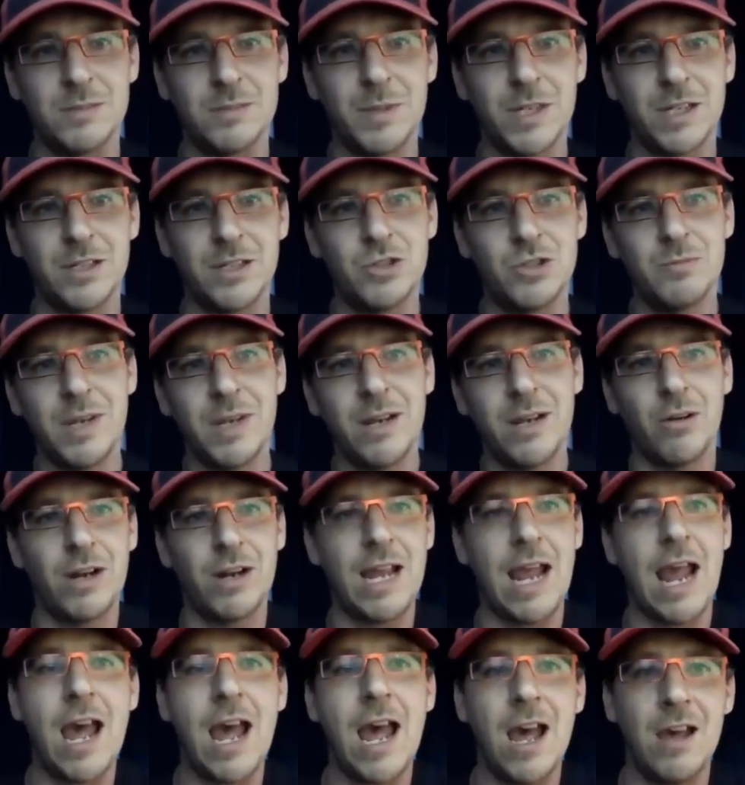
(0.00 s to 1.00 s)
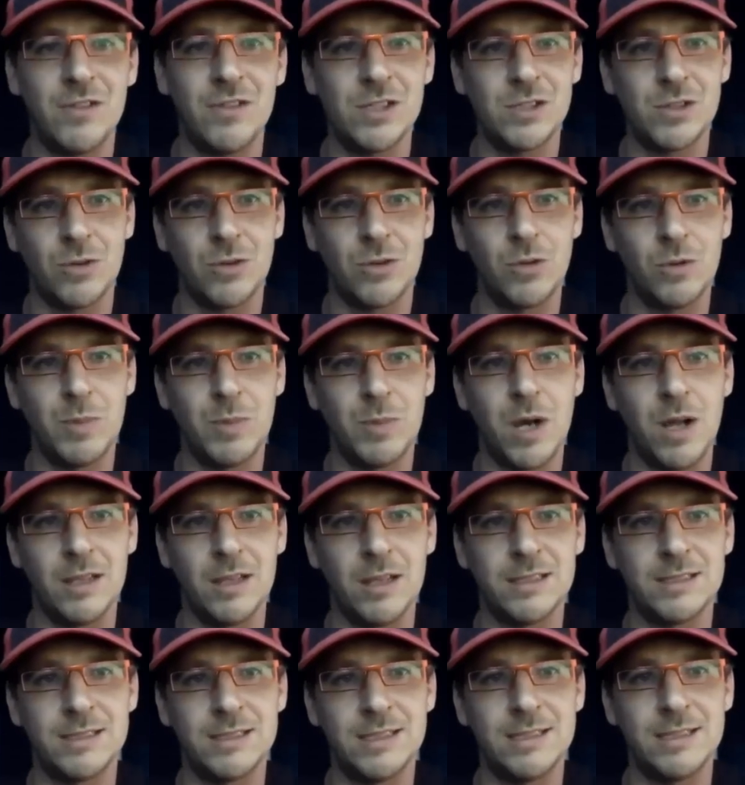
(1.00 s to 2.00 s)
because you may already have internal
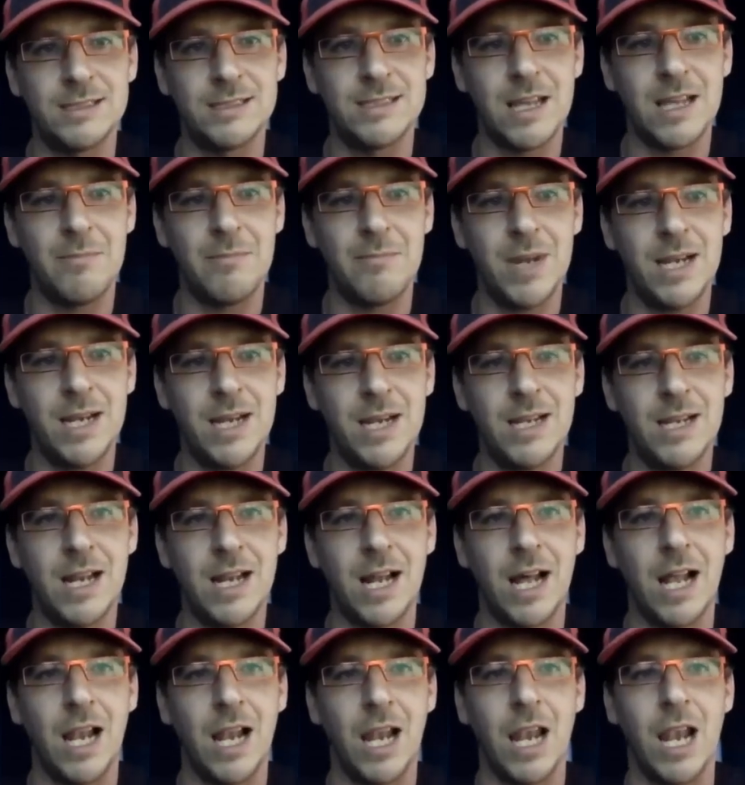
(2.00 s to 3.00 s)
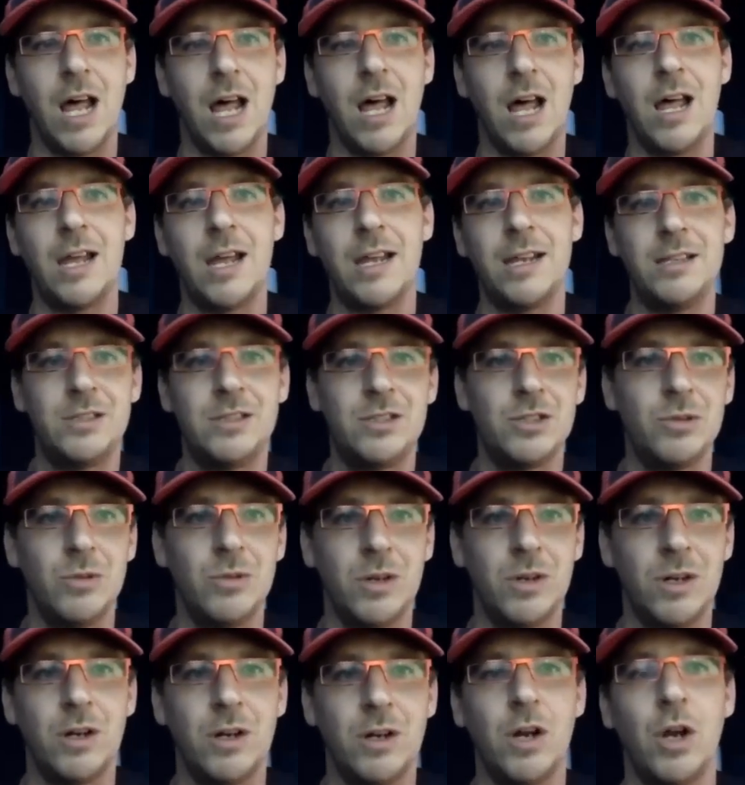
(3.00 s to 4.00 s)
policies that may not align to
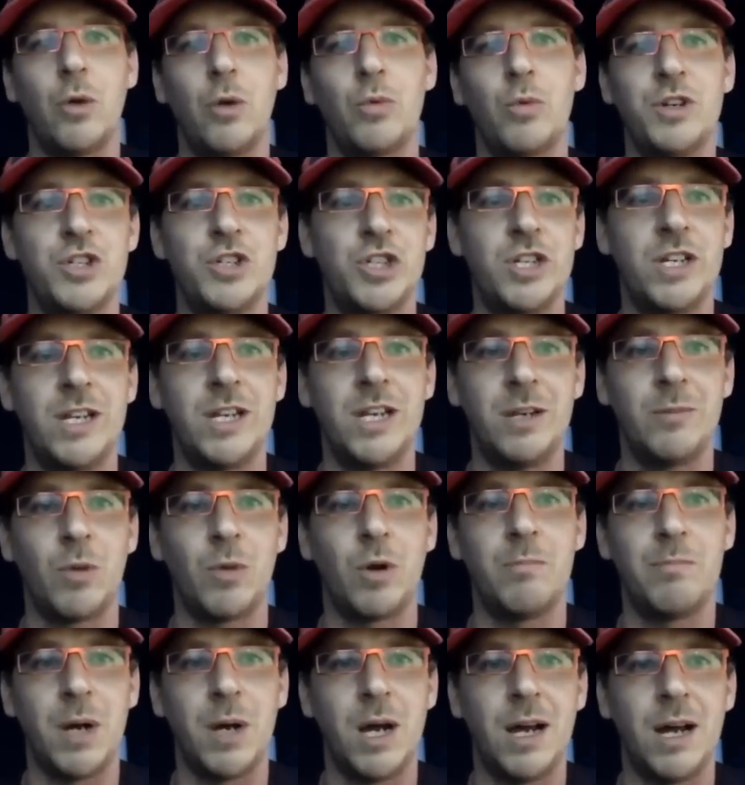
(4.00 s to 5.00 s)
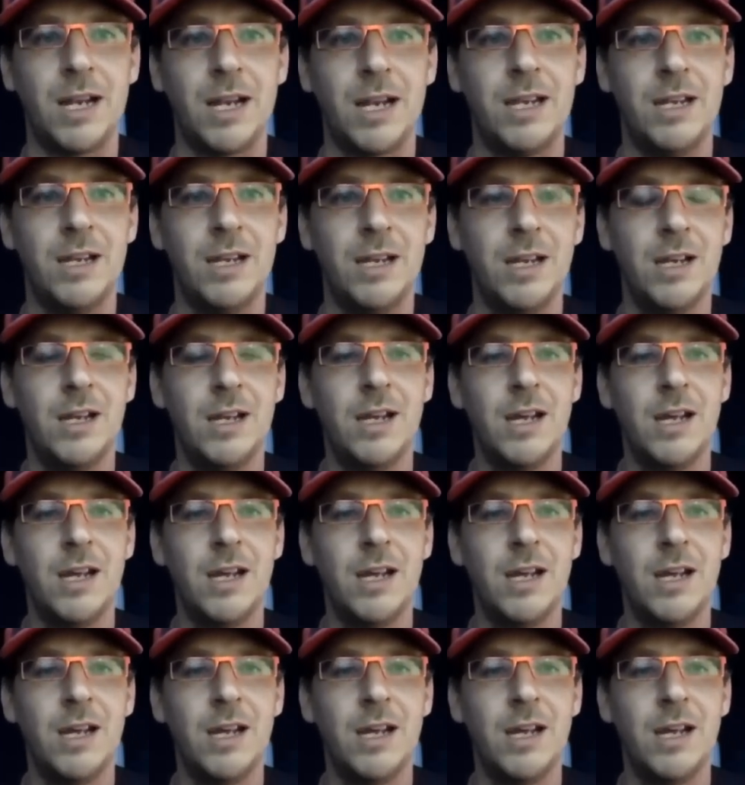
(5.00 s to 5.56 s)
a regime or body